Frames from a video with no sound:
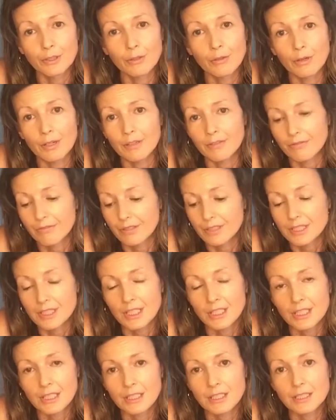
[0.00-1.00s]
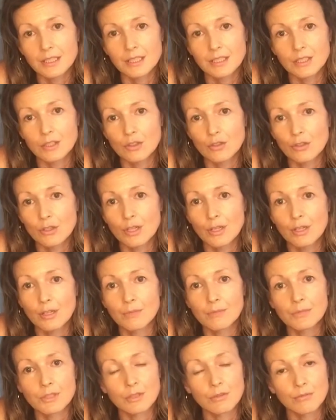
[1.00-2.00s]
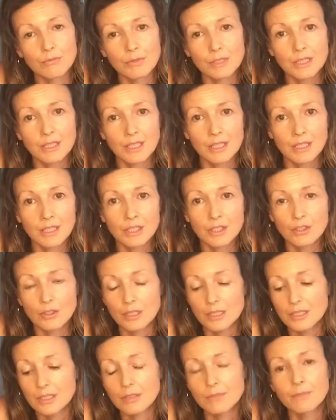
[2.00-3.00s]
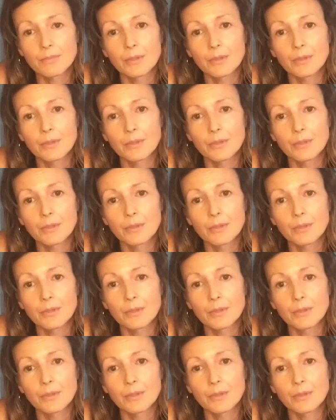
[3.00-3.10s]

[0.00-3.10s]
chronic fatigue syndrome to re-energize your